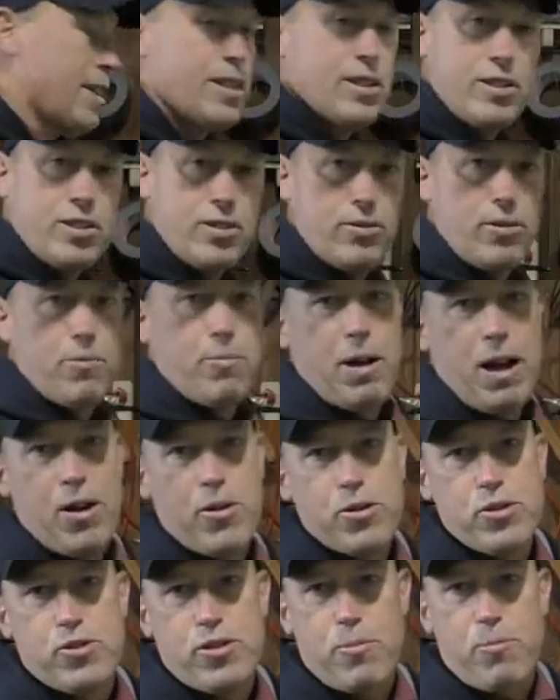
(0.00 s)
it to a
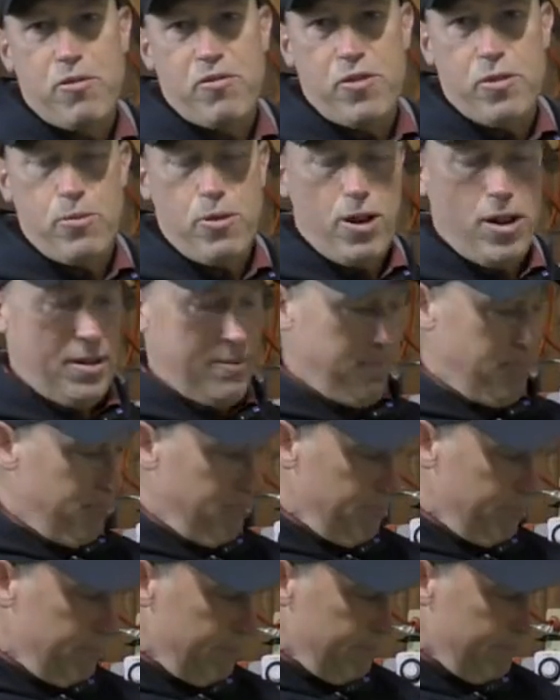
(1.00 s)
power strip if you want,
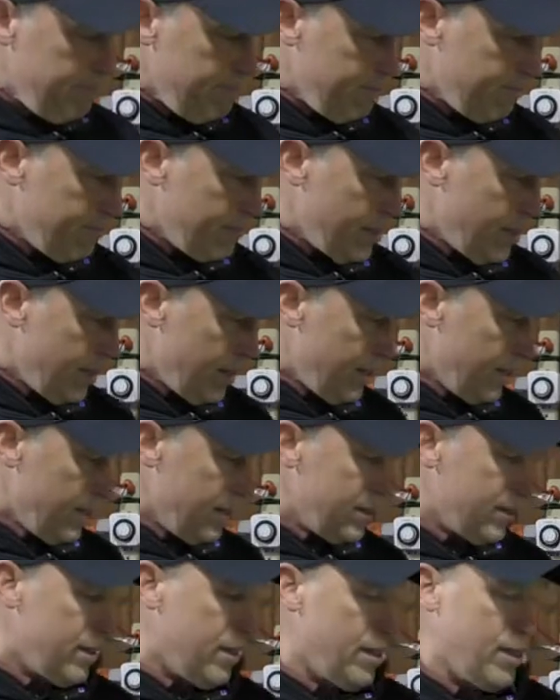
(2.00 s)
and
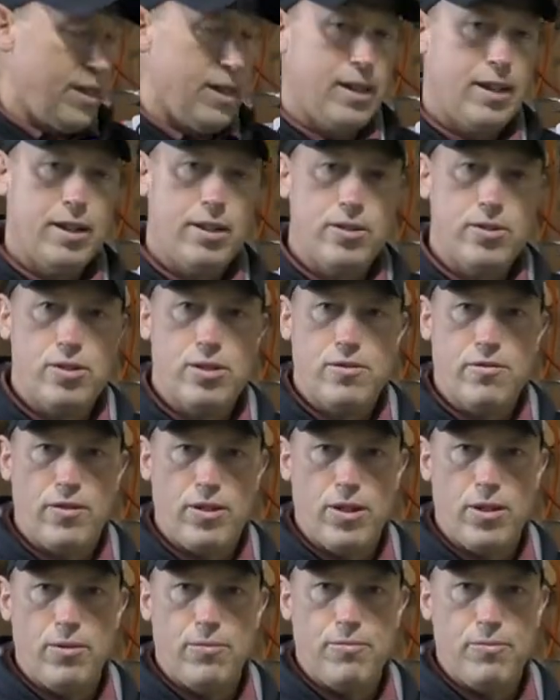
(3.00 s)
it'll just
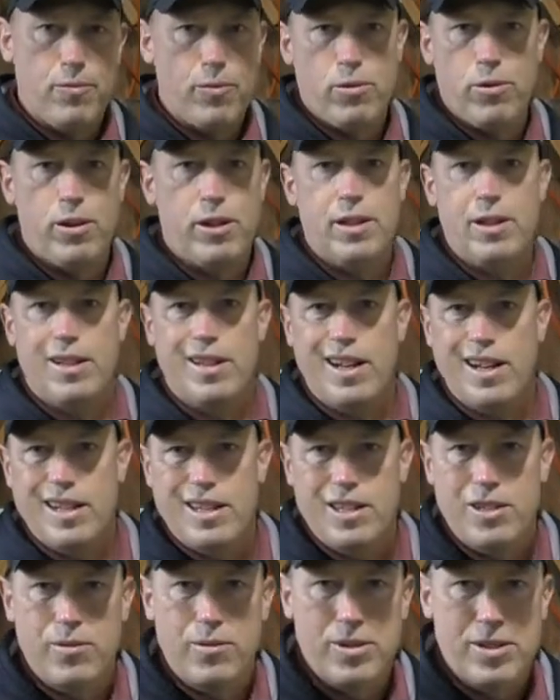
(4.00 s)
flow, or you can connect
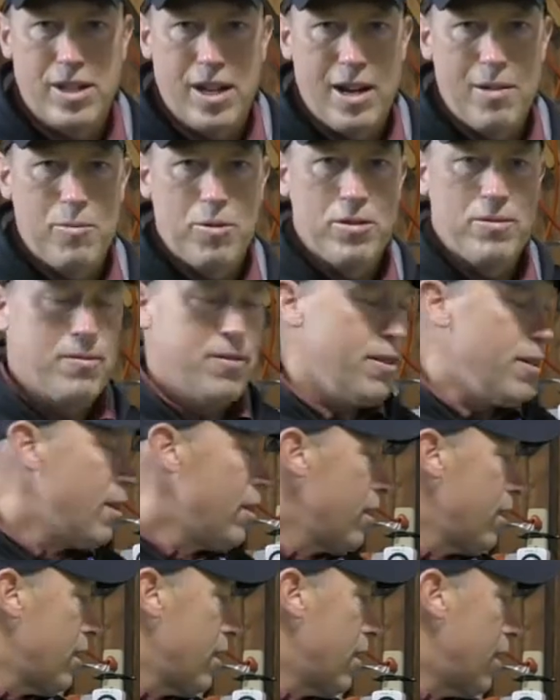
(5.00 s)
it to a timer,
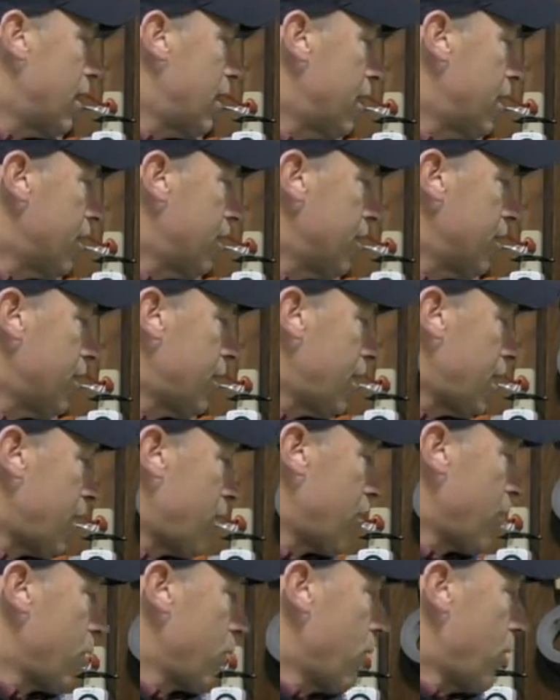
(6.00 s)

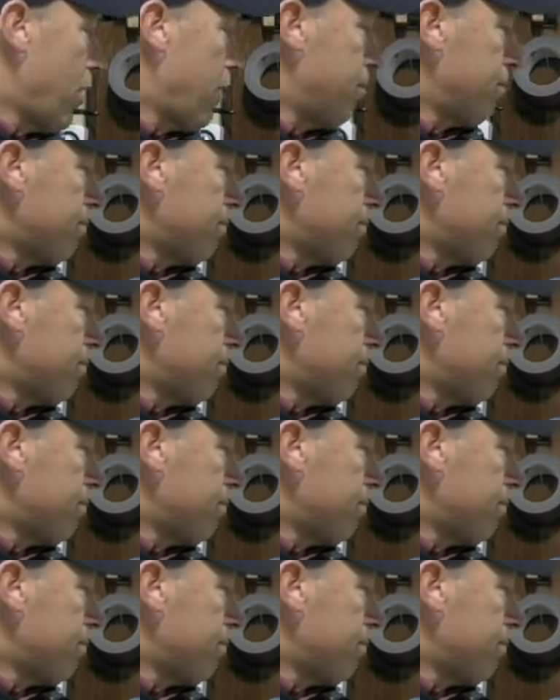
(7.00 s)
however you want.